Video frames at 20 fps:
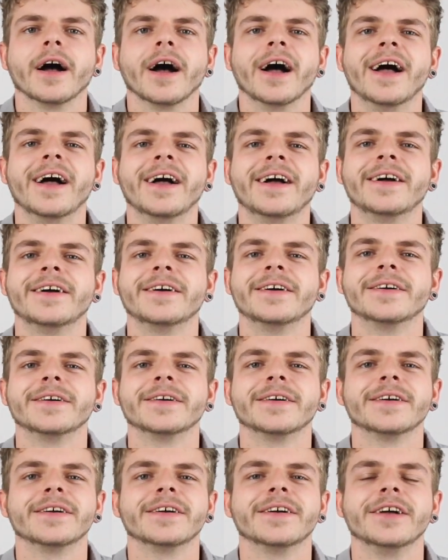
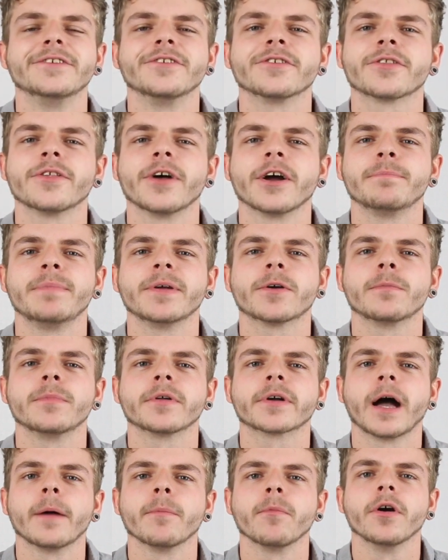I just thought I'd pick up
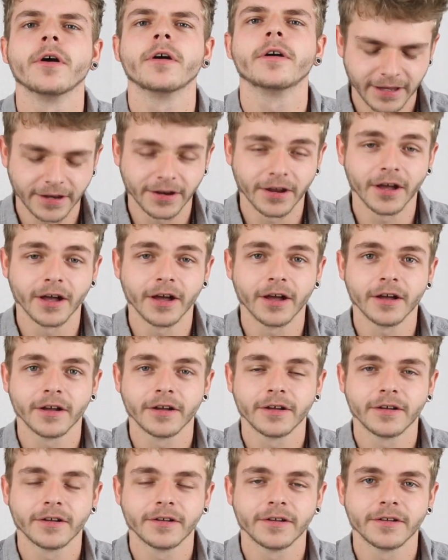the camera
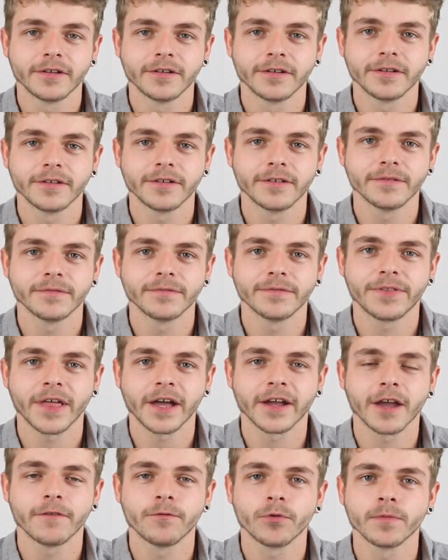and
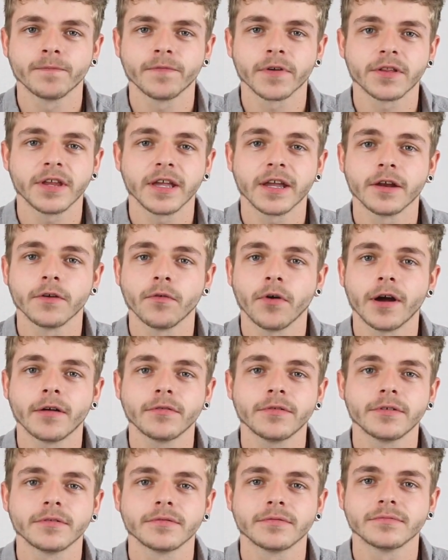thank everyone for sticking
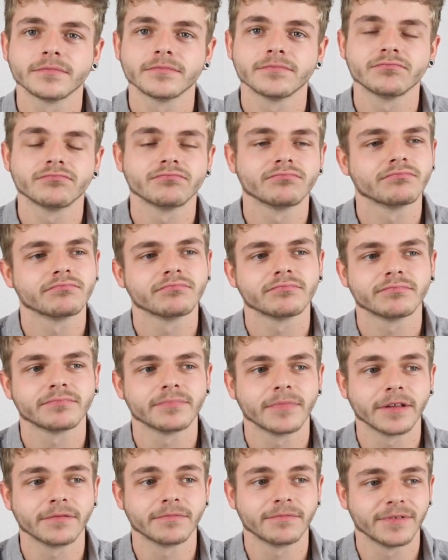around.
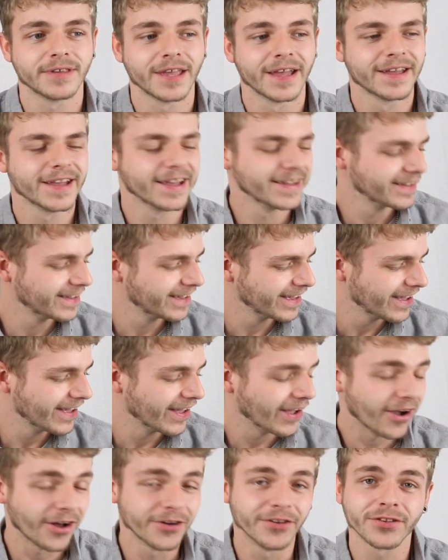It
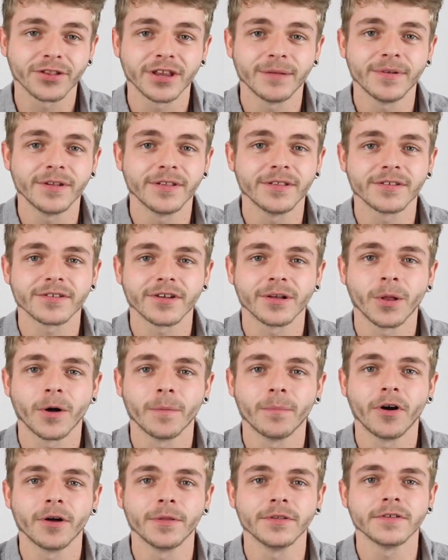honestly means a
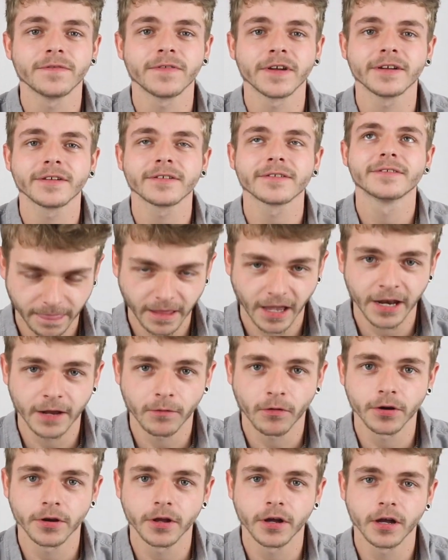lot more than you think. And
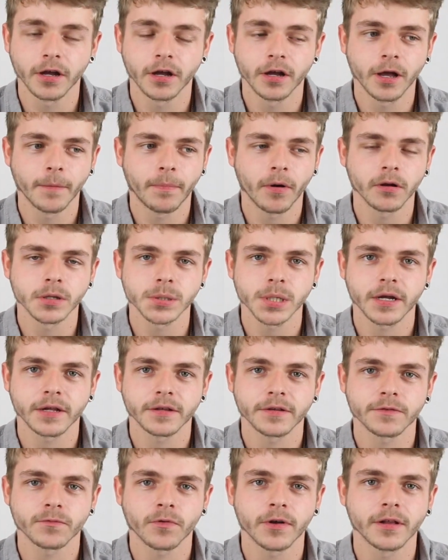I want to
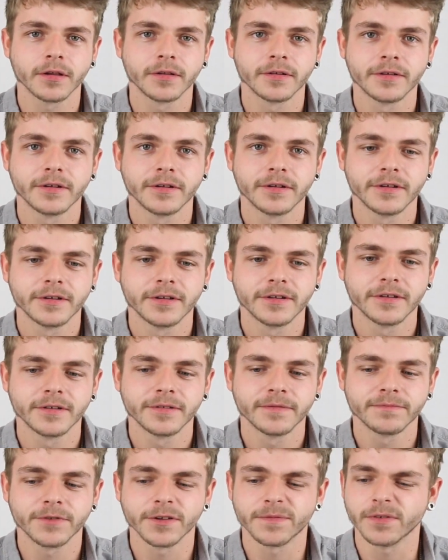apologise as well,
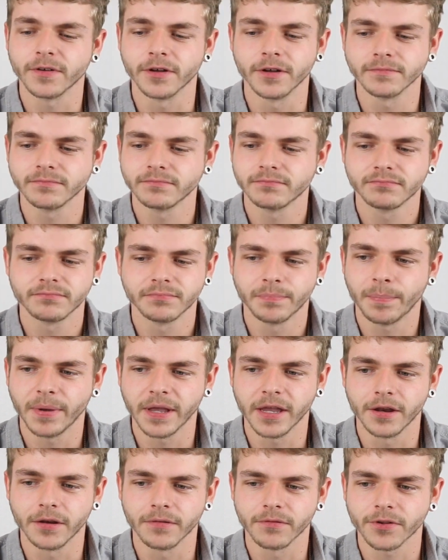just for
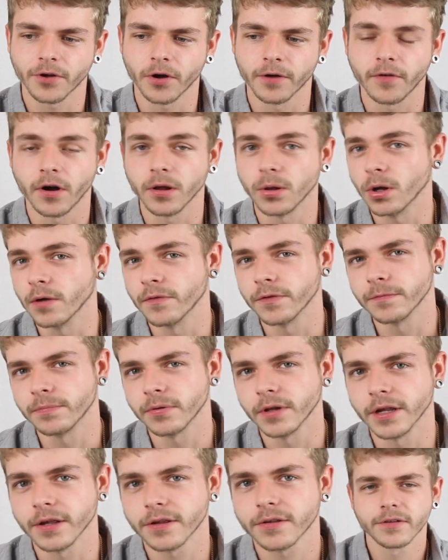being sort of all over the
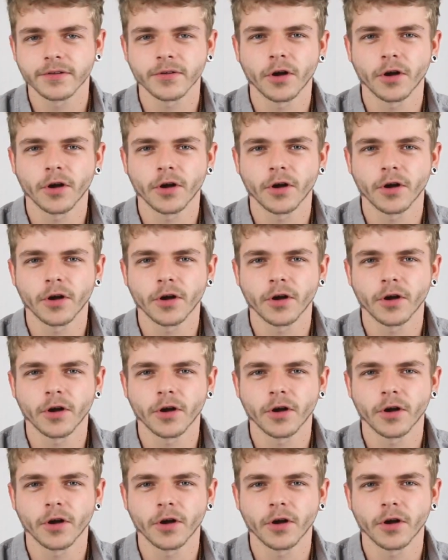place.